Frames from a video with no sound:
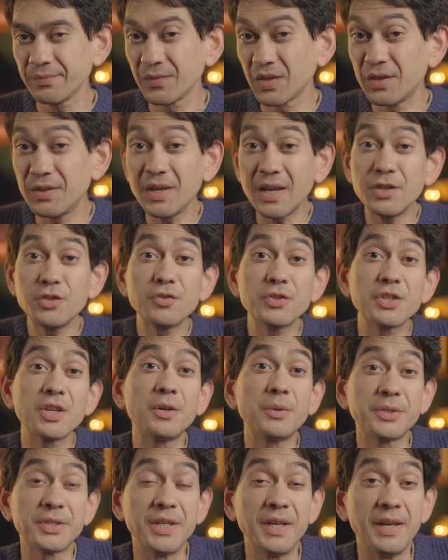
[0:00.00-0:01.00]
And the end
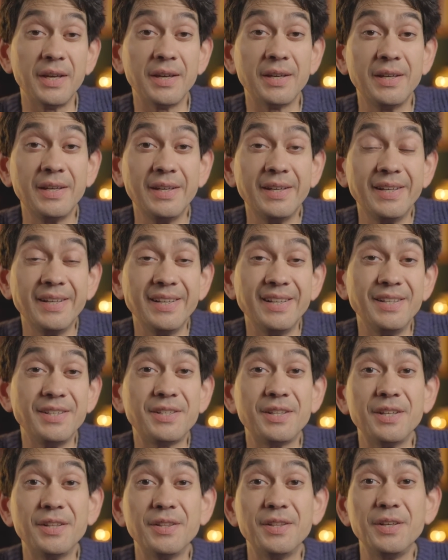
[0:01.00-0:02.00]
result here is
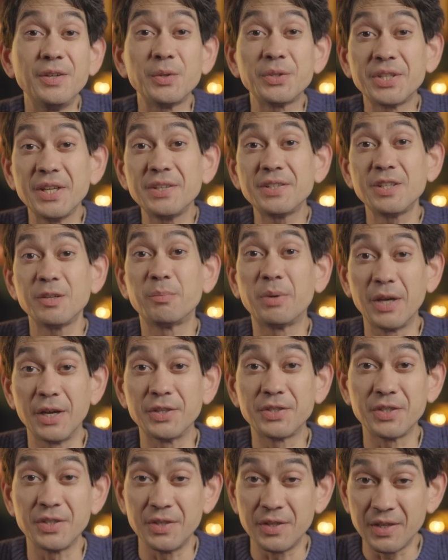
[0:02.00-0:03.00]
that the autistic
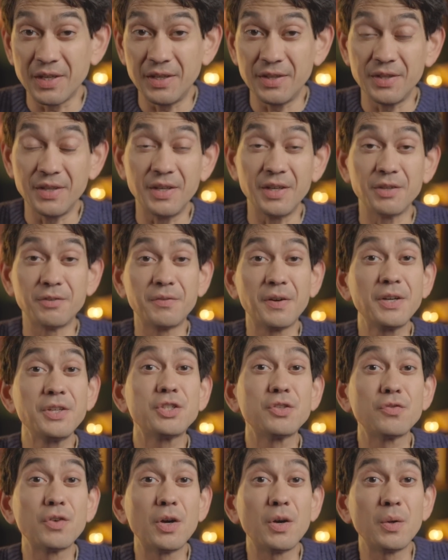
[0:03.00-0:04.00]
person in the
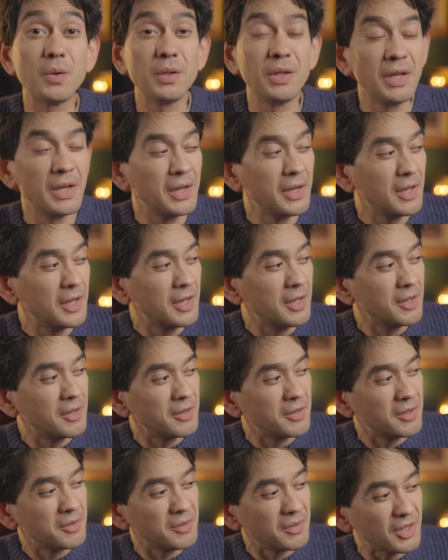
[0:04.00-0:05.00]
advisor role
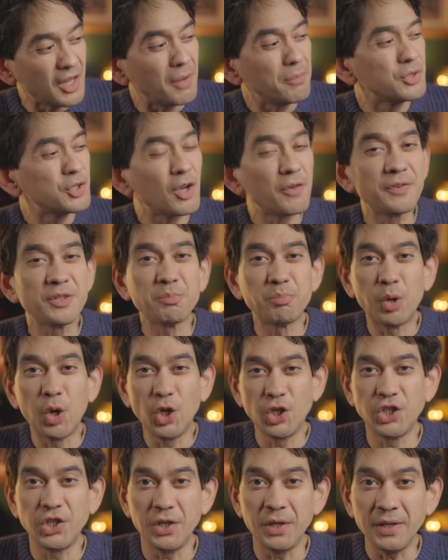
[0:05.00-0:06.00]
comes off as
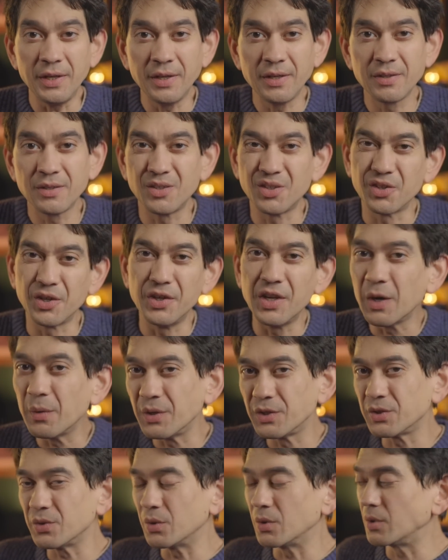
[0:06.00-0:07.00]
pushy or a
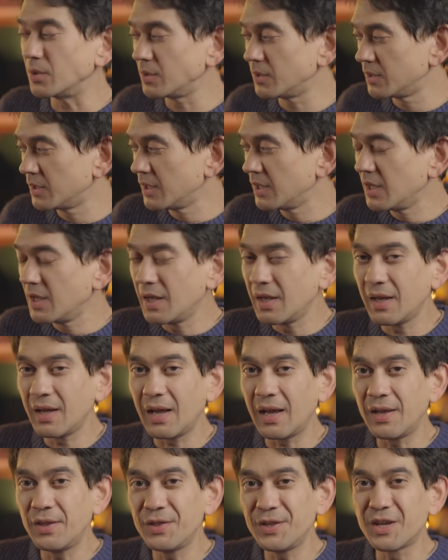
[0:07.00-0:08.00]
know-it-all,
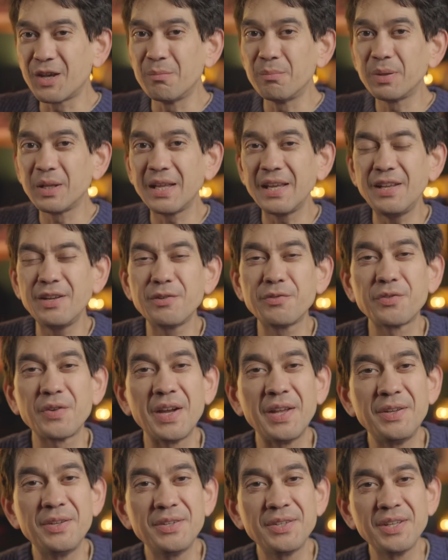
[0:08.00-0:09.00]
and the complainer
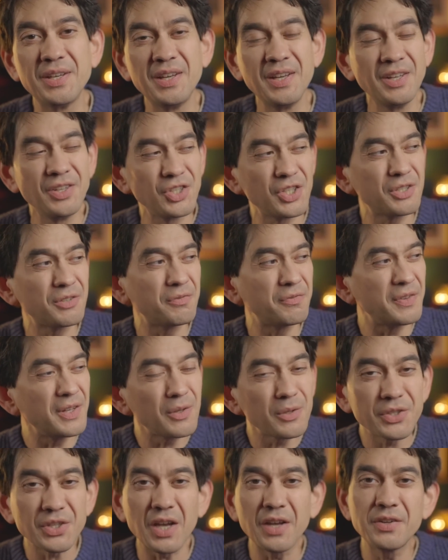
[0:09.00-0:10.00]
friend just
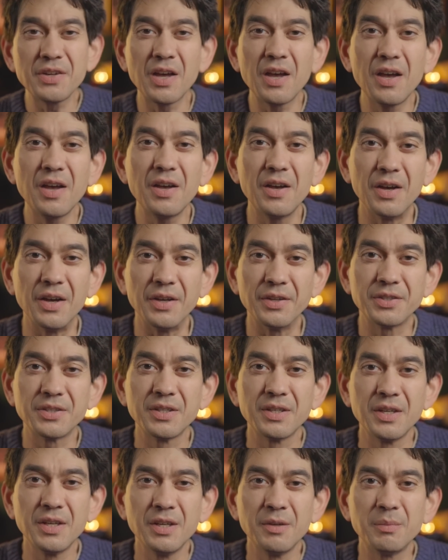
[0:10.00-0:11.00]
feels unheard
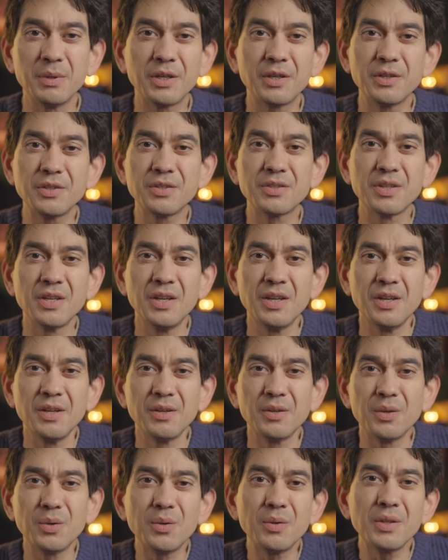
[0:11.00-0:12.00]
because
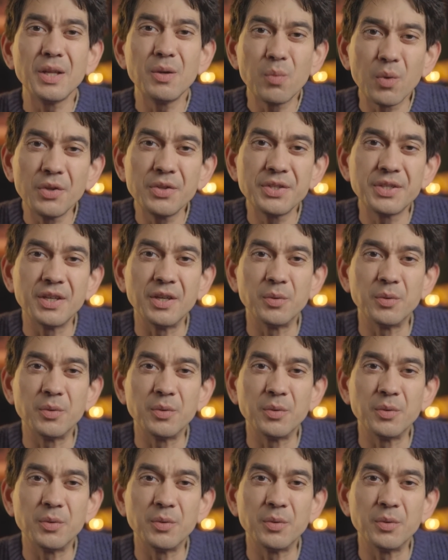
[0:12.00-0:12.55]
all they wanted